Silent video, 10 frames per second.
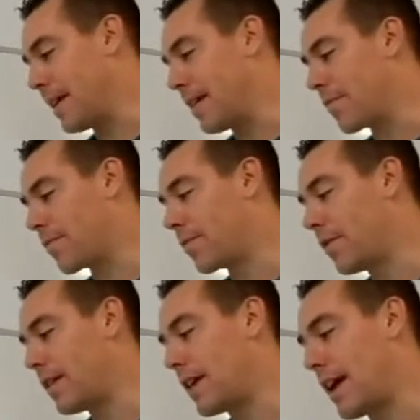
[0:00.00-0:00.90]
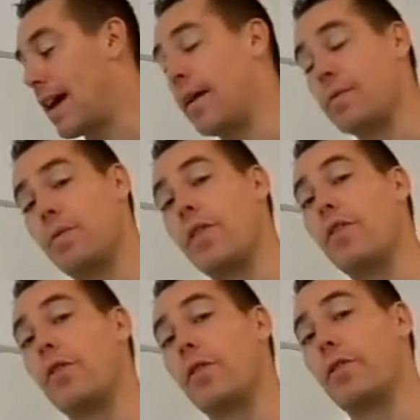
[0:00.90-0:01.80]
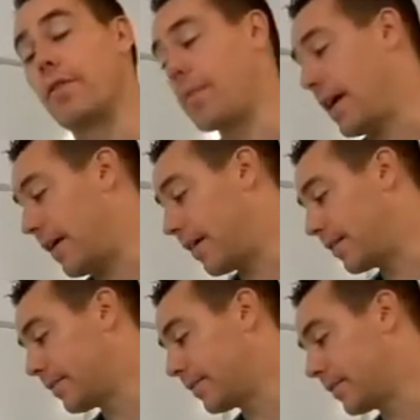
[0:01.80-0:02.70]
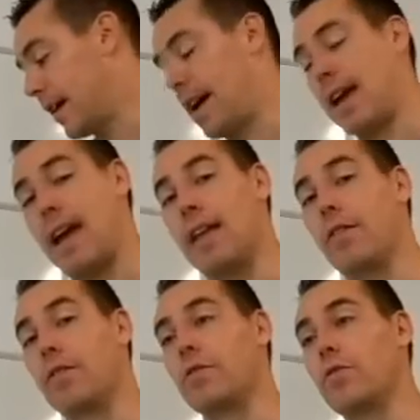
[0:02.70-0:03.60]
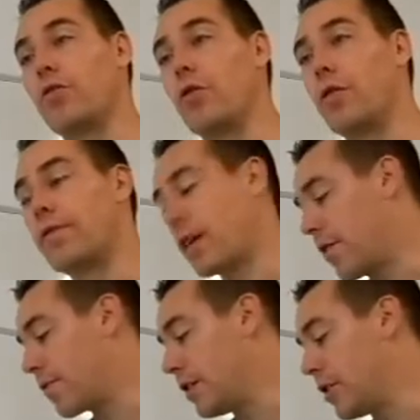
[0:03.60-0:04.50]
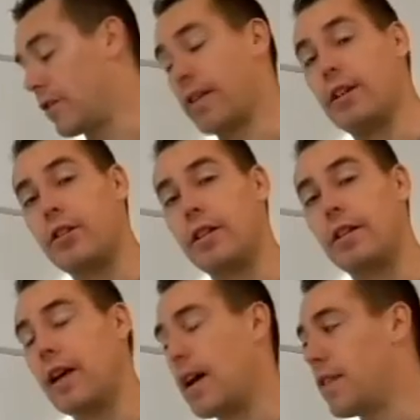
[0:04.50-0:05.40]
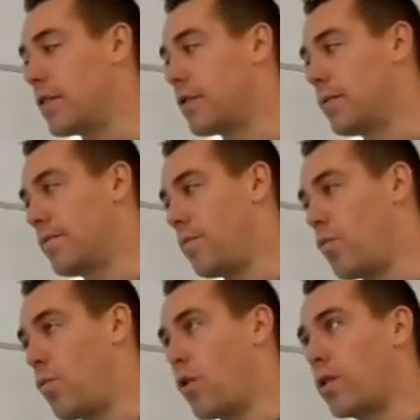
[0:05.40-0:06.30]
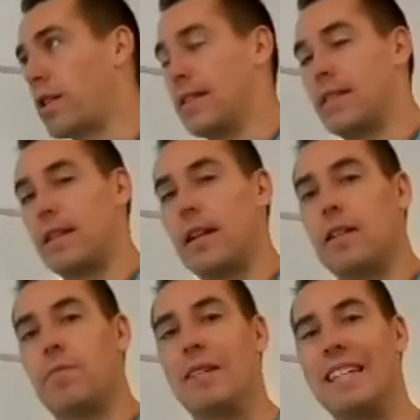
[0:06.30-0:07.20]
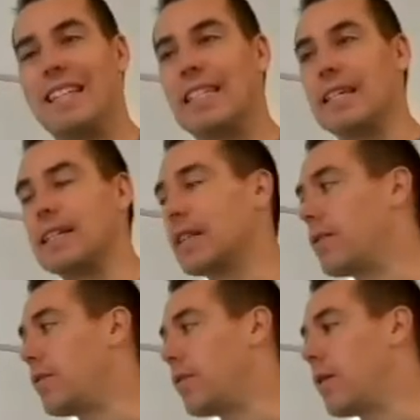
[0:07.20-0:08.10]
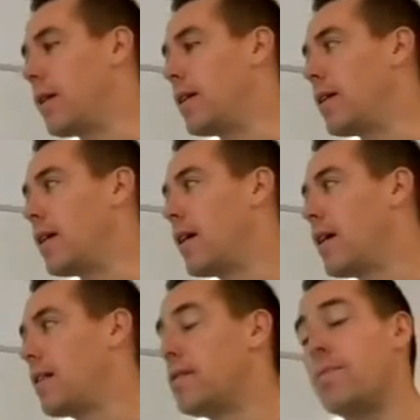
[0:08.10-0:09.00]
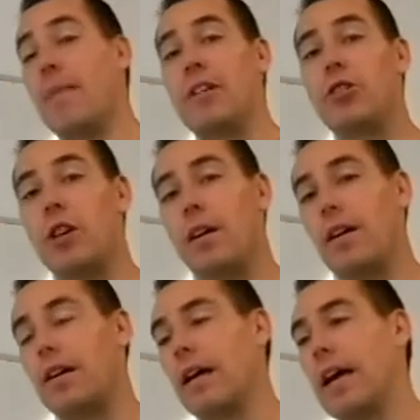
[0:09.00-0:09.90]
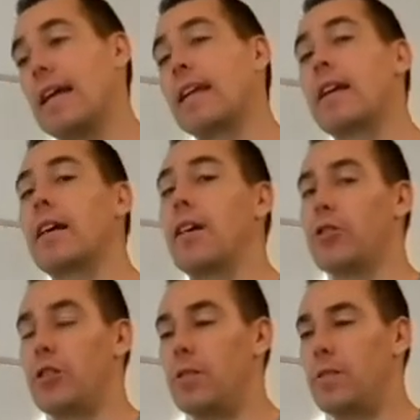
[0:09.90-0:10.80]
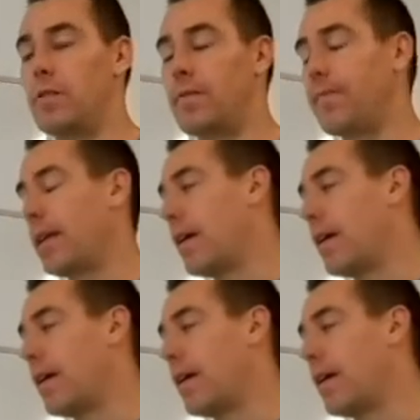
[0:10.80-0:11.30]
it really helps with nerve repair, okay, and also nerve regeneration. There's some work and studies being done on dementia and concussions.